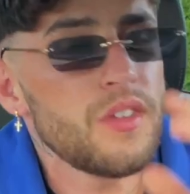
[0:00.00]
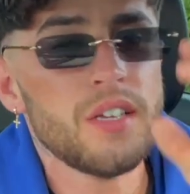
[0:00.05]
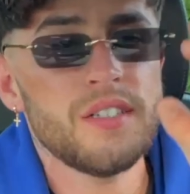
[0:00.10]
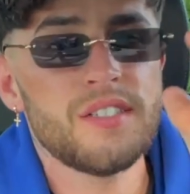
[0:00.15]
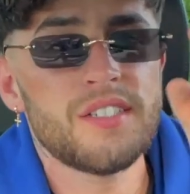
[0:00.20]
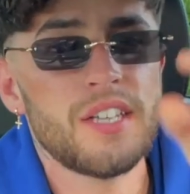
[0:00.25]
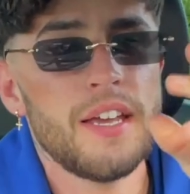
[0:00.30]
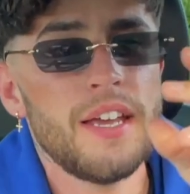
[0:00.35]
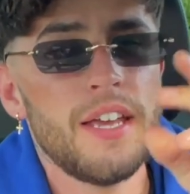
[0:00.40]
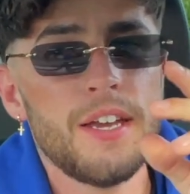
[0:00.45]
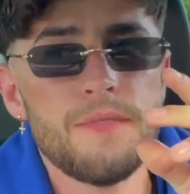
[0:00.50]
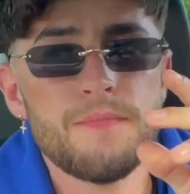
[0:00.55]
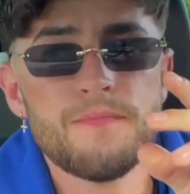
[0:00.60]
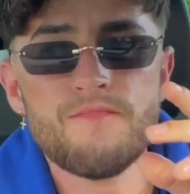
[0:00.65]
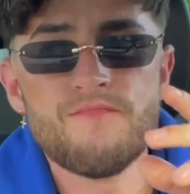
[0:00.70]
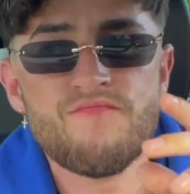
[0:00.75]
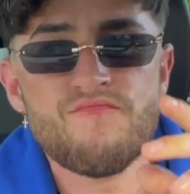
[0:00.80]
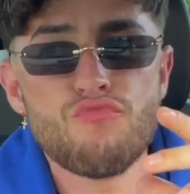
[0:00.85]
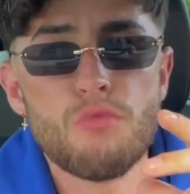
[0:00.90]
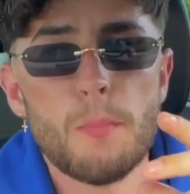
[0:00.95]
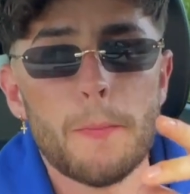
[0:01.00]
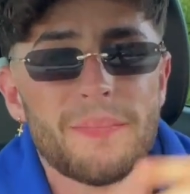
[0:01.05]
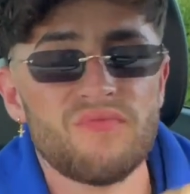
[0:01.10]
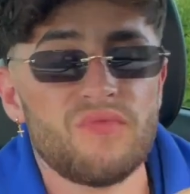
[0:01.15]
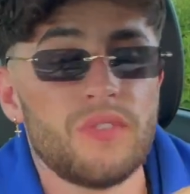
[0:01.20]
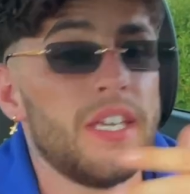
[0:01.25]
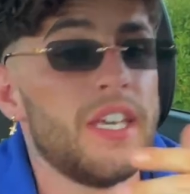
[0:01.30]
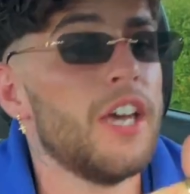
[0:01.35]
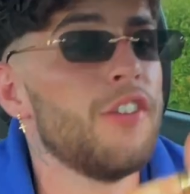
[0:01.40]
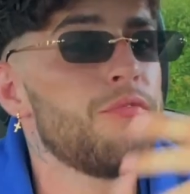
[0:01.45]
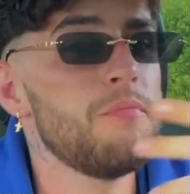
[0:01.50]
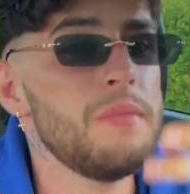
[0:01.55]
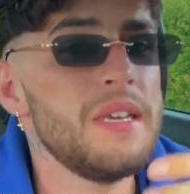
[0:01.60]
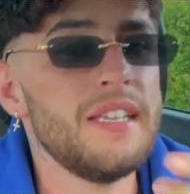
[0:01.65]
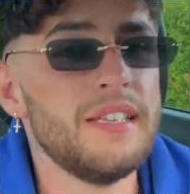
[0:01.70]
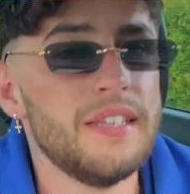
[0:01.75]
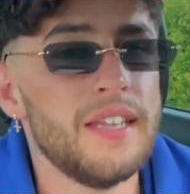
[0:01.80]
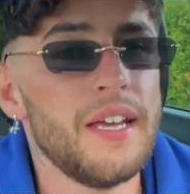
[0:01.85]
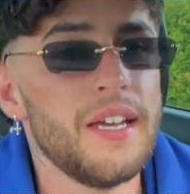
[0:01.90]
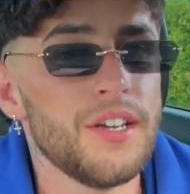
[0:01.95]
saying, give
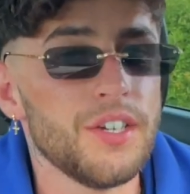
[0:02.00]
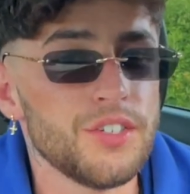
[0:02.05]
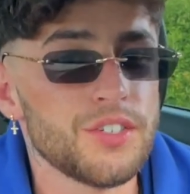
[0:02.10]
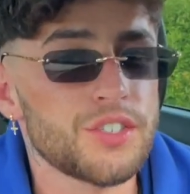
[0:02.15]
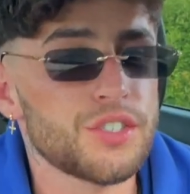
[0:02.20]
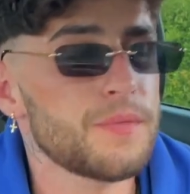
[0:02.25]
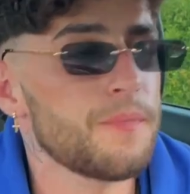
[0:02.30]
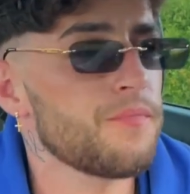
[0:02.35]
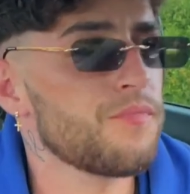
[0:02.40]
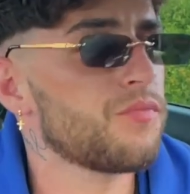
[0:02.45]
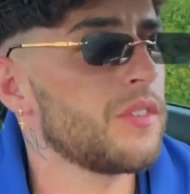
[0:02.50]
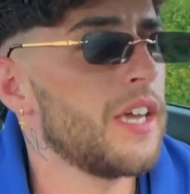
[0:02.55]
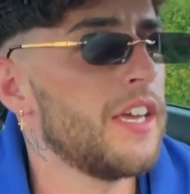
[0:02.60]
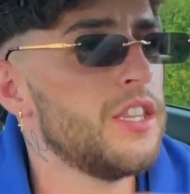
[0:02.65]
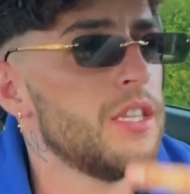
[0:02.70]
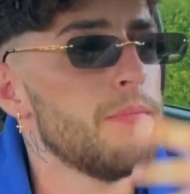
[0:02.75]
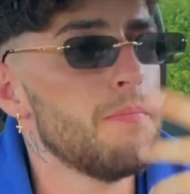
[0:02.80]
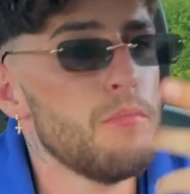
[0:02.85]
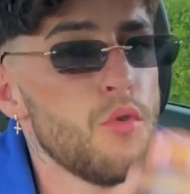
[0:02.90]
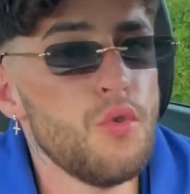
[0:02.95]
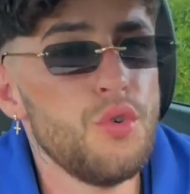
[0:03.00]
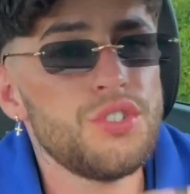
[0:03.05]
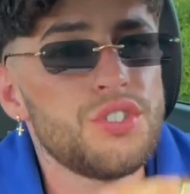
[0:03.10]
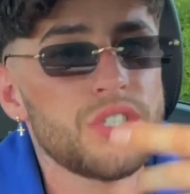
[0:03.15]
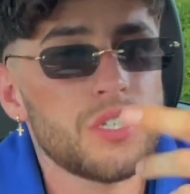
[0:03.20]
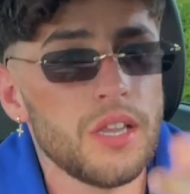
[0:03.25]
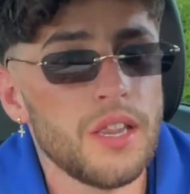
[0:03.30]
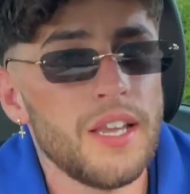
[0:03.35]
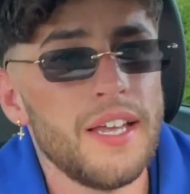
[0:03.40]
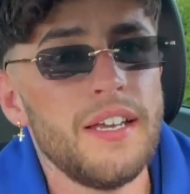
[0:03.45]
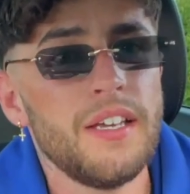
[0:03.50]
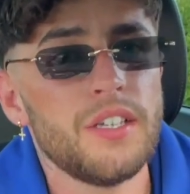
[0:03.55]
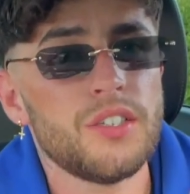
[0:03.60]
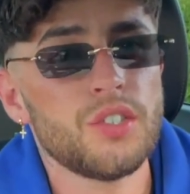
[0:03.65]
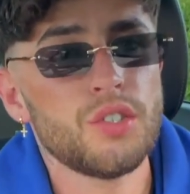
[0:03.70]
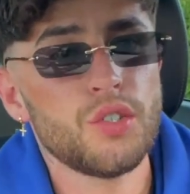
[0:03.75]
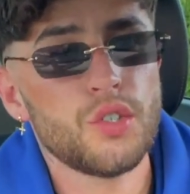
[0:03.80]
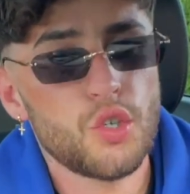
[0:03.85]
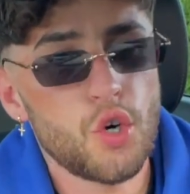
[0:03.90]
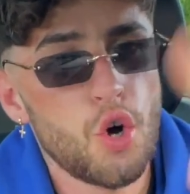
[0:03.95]
me theirs, and the most
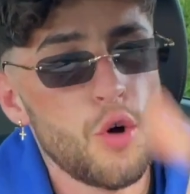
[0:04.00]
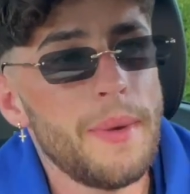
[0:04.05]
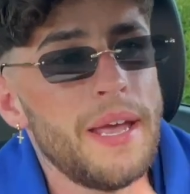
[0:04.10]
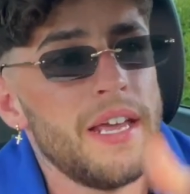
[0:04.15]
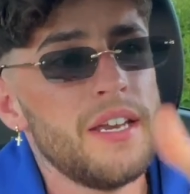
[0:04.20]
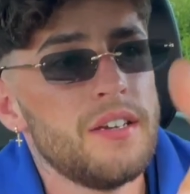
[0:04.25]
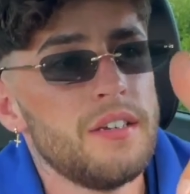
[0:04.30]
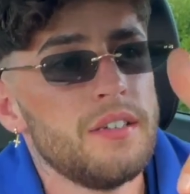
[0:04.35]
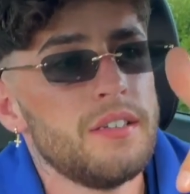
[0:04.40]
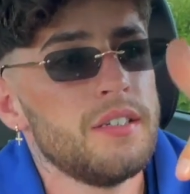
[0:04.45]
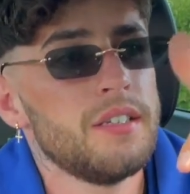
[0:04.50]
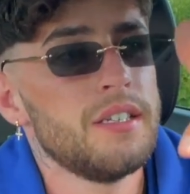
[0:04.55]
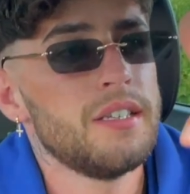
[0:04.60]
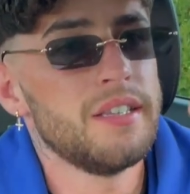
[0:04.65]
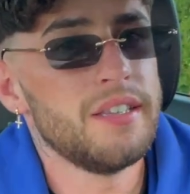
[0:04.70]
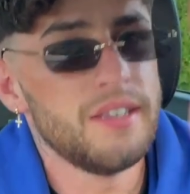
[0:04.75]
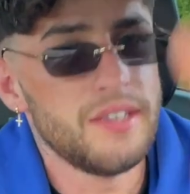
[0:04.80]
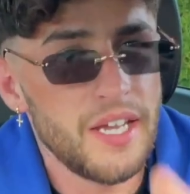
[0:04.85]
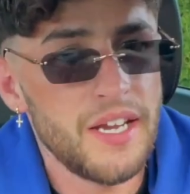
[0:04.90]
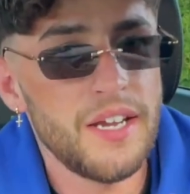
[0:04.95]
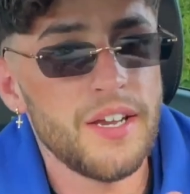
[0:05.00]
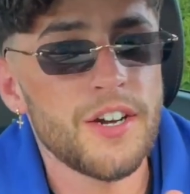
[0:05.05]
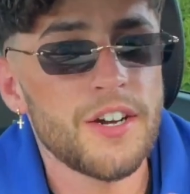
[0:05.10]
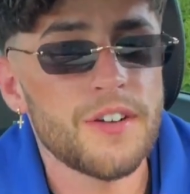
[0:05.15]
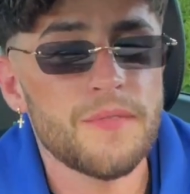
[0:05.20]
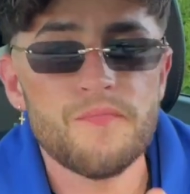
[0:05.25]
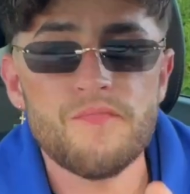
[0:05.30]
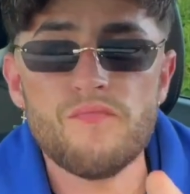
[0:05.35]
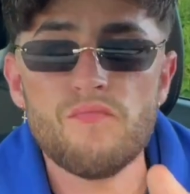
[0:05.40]
liked comment there,